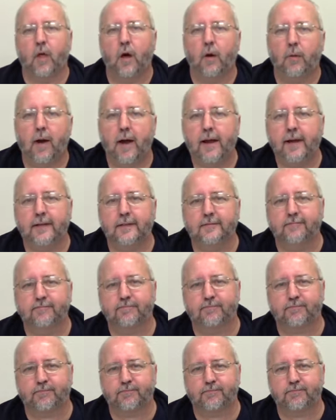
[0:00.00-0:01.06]
All right.
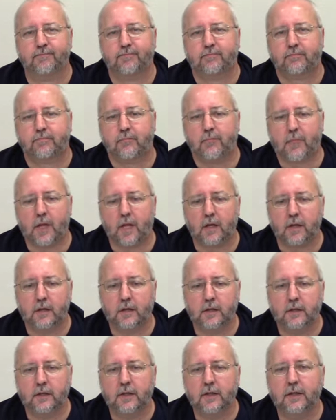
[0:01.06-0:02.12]

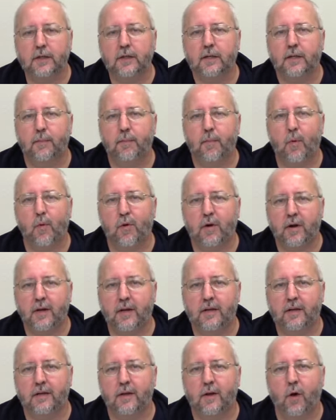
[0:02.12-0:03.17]
Good
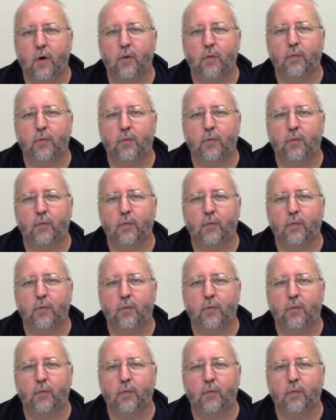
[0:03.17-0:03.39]
morning,